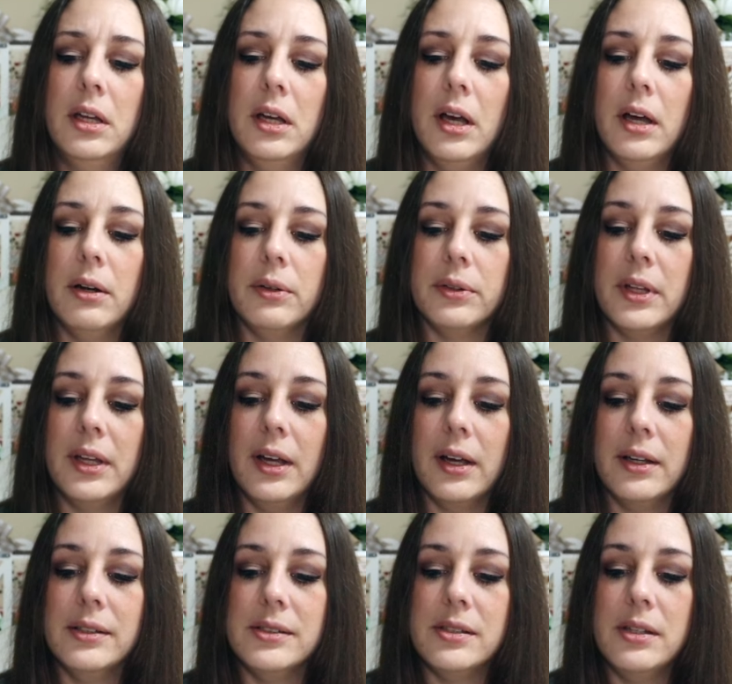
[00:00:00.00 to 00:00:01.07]
I don't think I
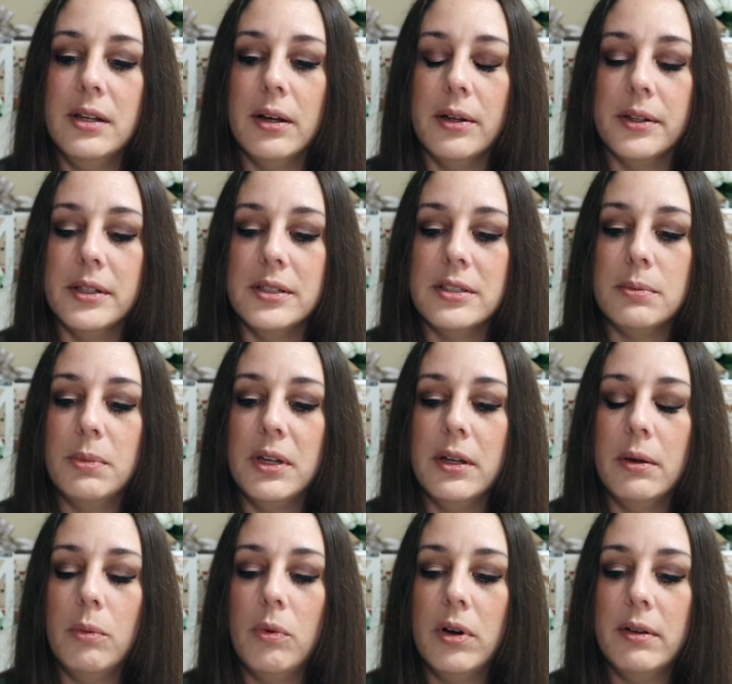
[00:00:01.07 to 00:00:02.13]
can see all these,
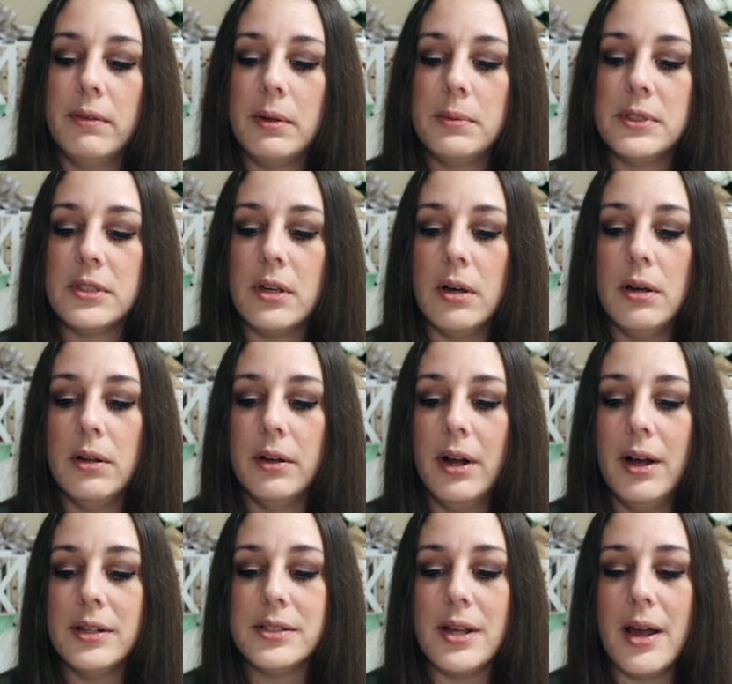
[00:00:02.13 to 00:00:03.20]
but one of them is called
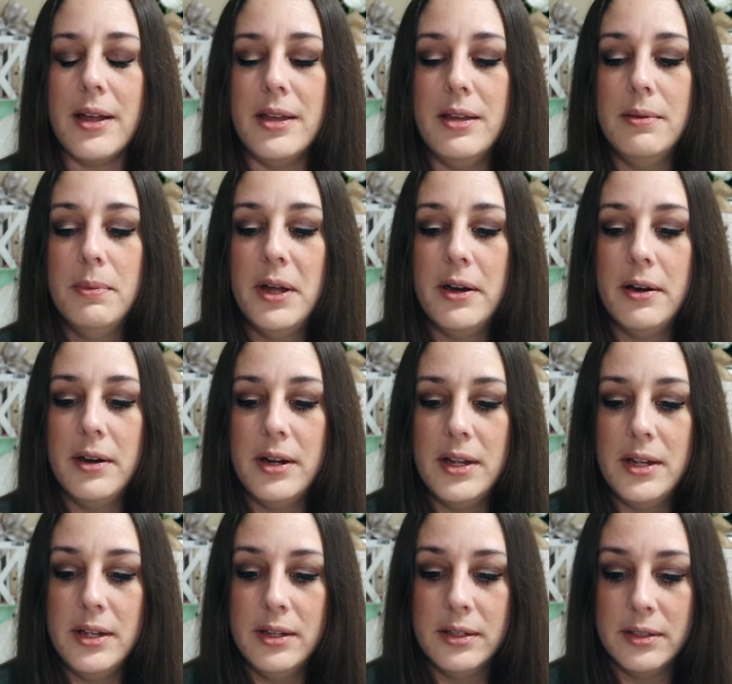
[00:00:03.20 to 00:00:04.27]
Acai
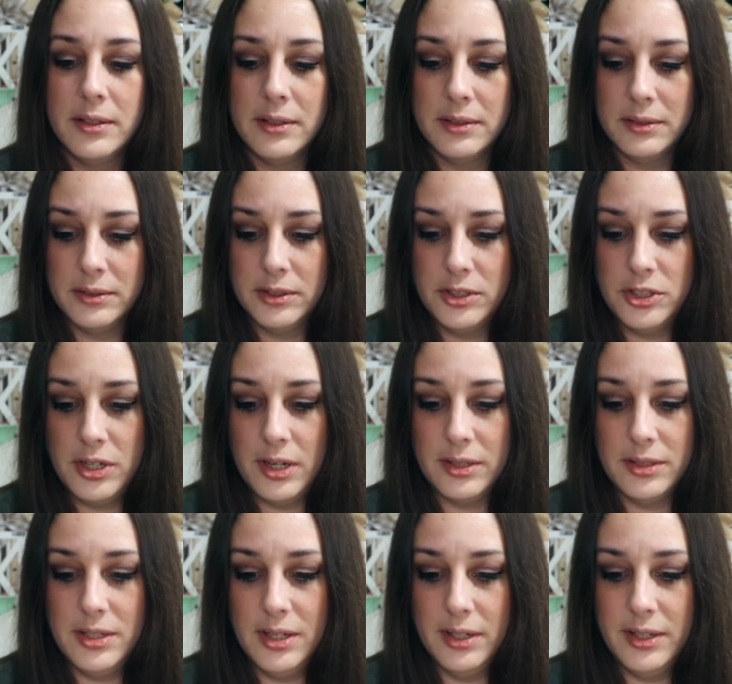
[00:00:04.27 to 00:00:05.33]
Berry,
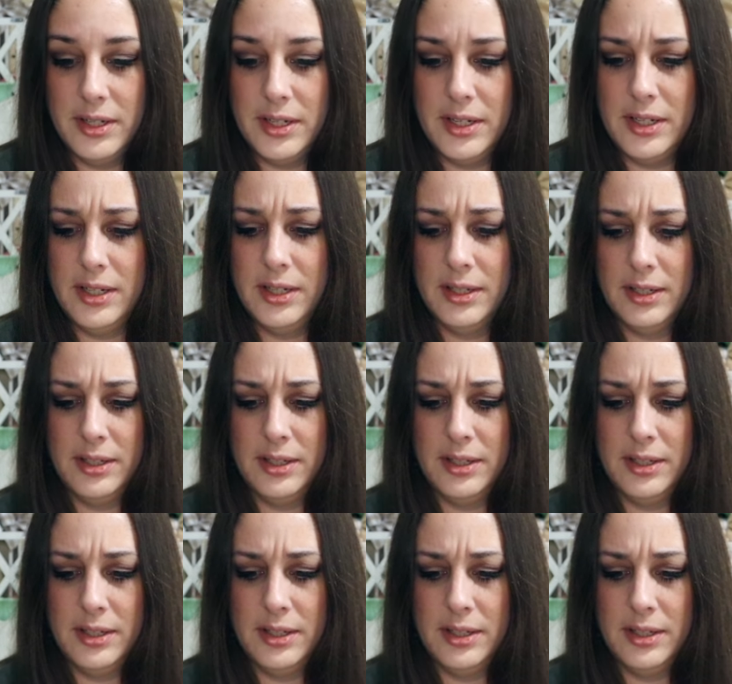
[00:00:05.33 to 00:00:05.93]
Chantilly,